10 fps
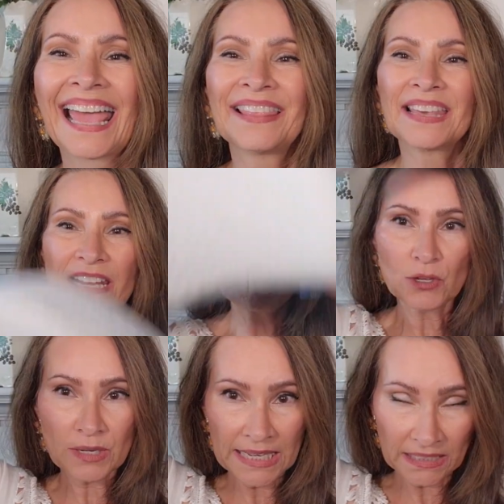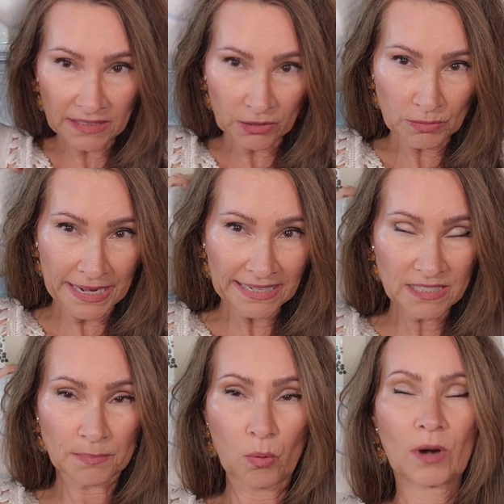And then if you need a little neck
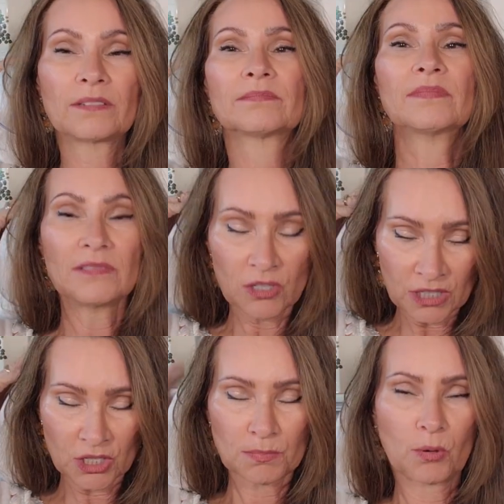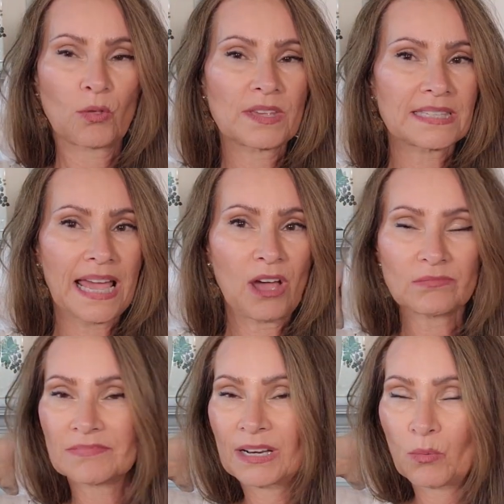support, you can just pull this
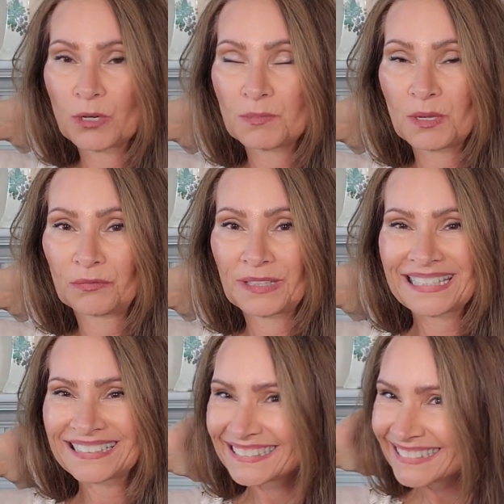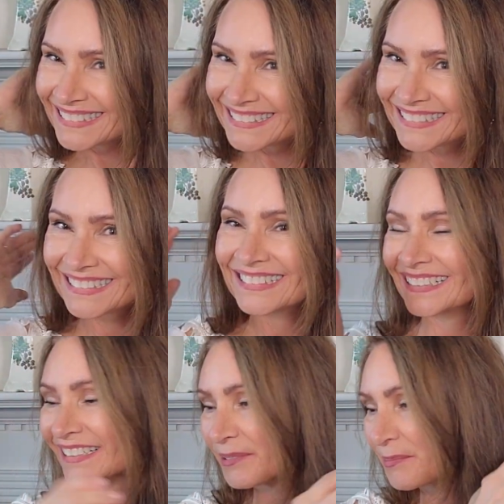out and it works beautifully.
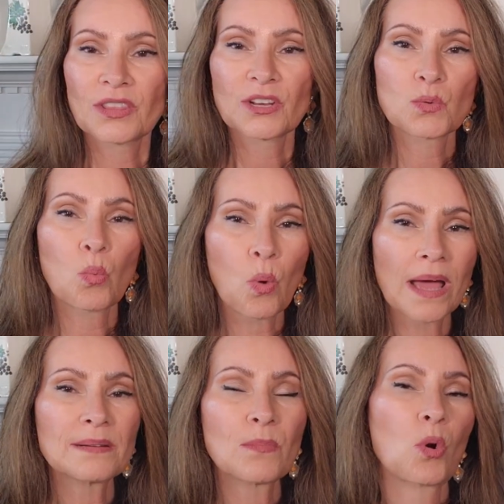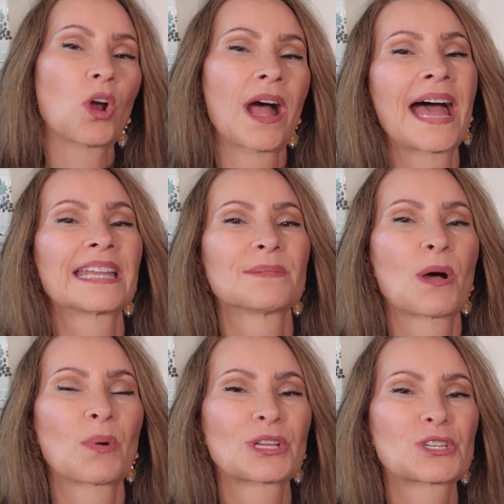So there's one more item
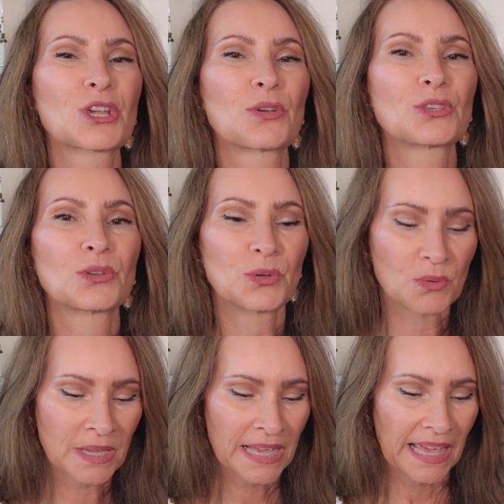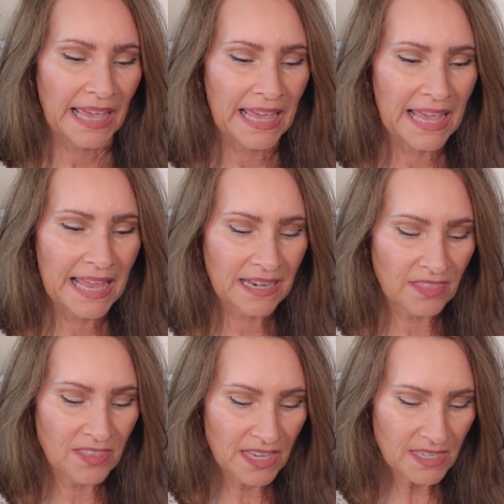I want to show you,
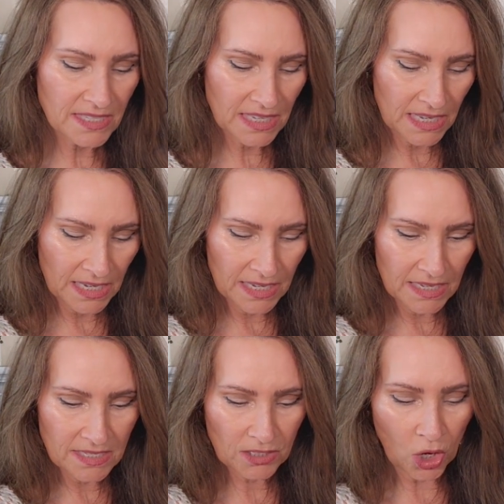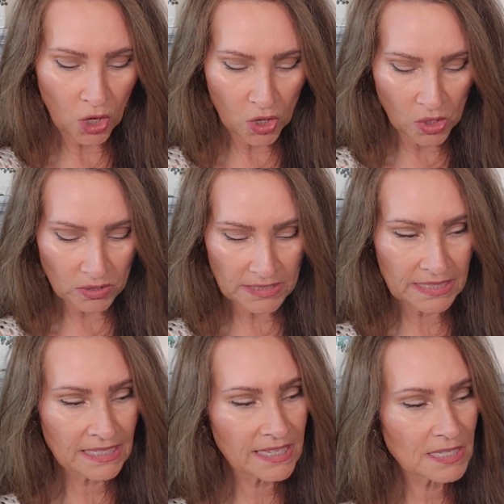and this is
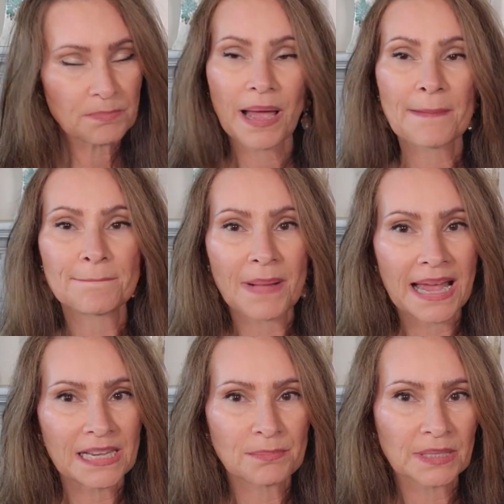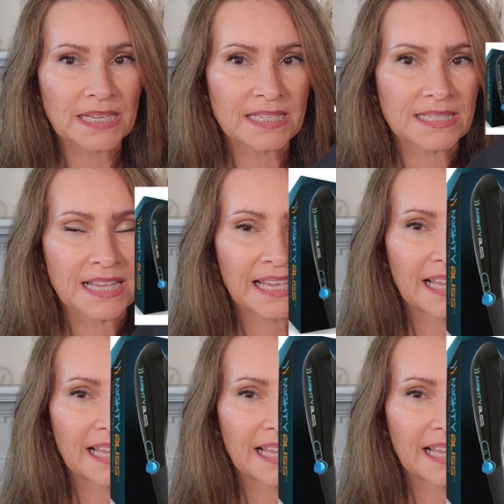by Mighty Bliss.